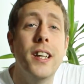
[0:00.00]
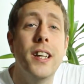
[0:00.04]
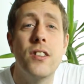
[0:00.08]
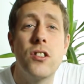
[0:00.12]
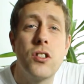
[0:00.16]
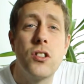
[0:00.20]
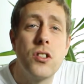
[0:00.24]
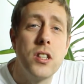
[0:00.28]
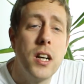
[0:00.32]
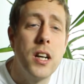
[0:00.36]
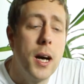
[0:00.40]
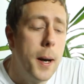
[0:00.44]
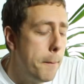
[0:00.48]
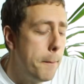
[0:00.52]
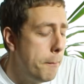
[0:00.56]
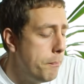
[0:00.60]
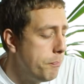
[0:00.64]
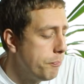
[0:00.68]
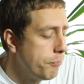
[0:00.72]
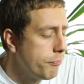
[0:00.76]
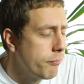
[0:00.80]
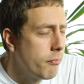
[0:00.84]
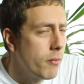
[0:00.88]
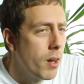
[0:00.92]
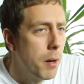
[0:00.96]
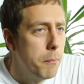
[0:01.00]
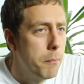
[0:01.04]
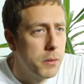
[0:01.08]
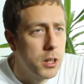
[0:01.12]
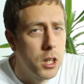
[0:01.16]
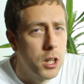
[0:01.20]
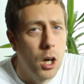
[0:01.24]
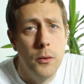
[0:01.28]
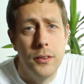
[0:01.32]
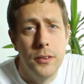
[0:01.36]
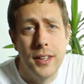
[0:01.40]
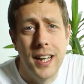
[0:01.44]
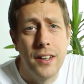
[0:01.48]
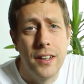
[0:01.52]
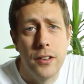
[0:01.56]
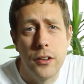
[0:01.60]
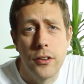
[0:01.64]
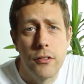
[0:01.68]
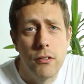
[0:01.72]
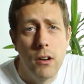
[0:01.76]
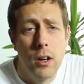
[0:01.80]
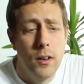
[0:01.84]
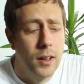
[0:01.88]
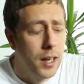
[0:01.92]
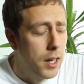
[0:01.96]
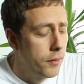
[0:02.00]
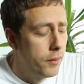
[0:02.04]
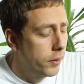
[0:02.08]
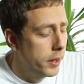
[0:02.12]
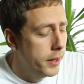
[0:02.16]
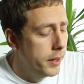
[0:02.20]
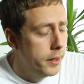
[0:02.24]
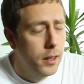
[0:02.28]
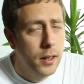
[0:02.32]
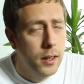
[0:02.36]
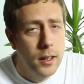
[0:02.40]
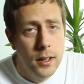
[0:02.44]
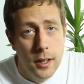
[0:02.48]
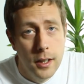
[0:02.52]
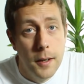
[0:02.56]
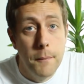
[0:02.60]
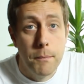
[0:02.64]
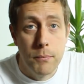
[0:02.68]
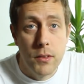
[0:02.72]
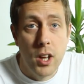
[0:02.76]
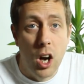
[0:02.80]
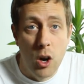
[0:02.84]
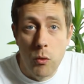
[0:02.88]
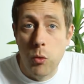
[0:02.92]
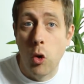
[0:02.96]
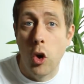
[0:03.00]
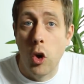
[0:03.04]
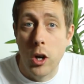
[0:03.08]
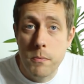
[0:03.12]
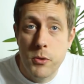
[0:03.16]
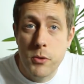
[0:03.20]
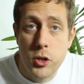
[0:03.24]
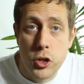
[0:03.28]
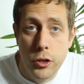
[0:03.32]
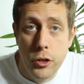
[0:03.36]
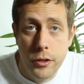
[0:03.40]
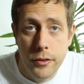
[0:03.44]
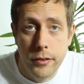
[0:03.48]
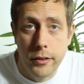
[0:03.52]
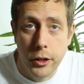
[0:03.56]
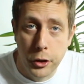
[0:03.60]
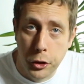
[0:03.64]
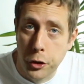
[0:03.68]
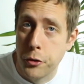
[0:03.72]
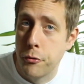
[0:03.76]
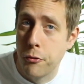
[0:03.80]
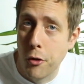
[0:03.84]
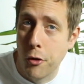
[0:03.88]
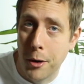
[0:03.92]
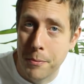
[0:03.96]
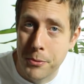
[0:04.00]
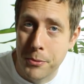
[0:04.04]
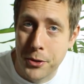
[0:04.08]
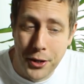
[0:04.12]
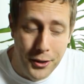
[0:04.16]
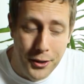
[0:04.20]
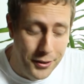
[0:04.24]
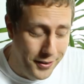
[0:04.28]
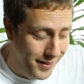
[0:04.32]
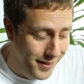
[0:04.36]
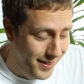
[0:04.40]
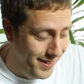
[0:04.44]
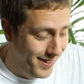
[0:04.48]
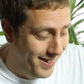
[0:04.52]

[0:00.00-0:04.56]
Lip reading: It's going down the throat, lovely. A good ripe should.